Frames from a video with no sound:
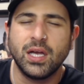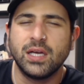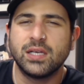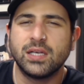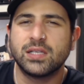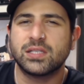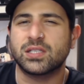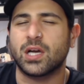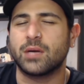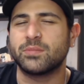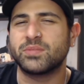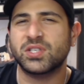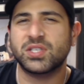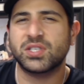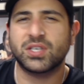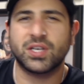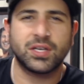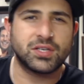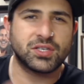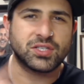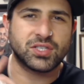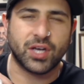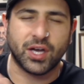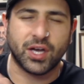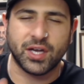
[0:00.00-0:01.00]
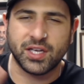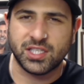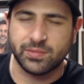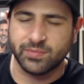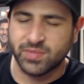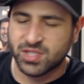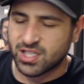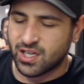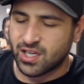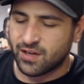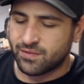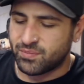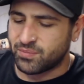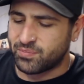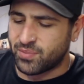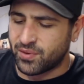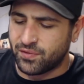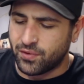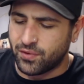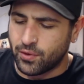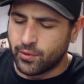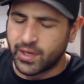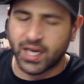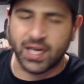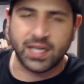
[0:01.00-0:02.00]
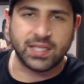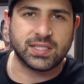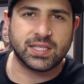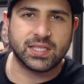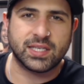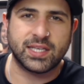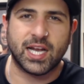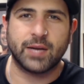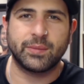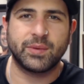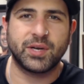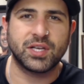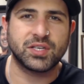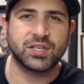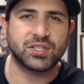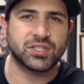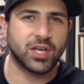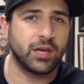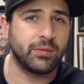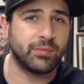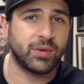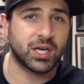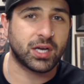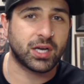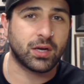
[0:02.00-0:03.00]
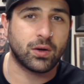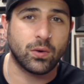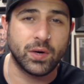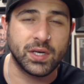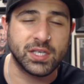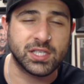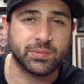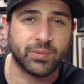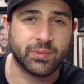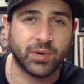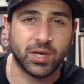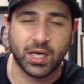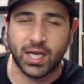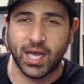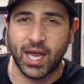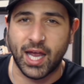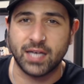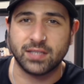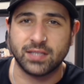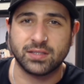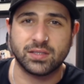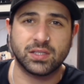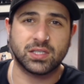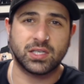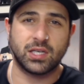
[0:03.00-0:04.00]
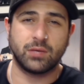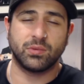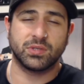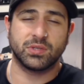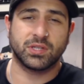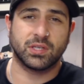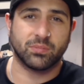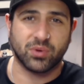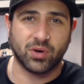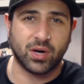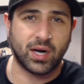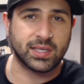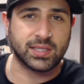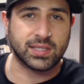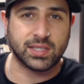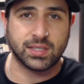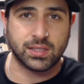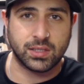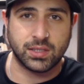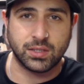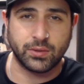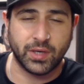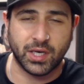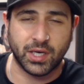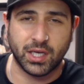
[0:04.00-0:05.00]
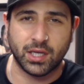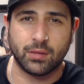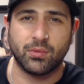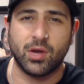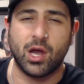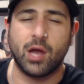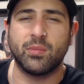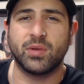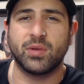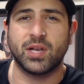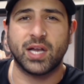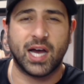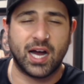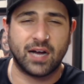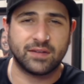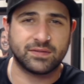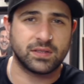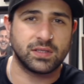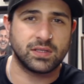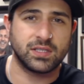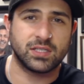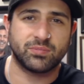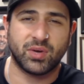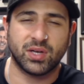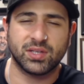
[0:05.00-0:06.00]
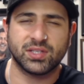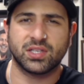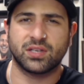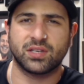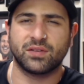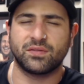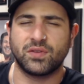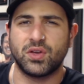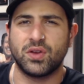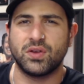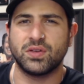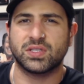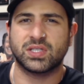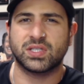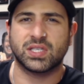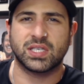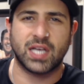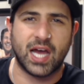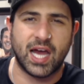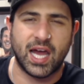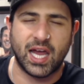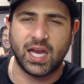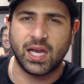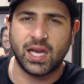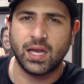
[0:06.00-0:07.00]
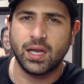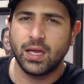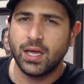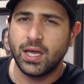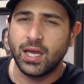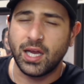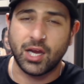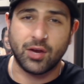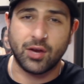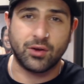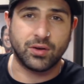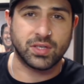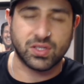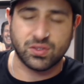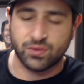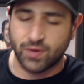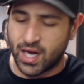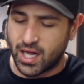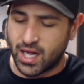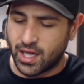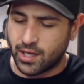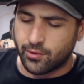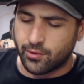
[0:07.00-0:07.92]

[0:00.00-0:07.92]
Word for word: So I'm just going to show you some stuff, but before we get into that, I'm going to show you my CoinSpot account to see what the prices are doing at the moment after this positive news today here in Australia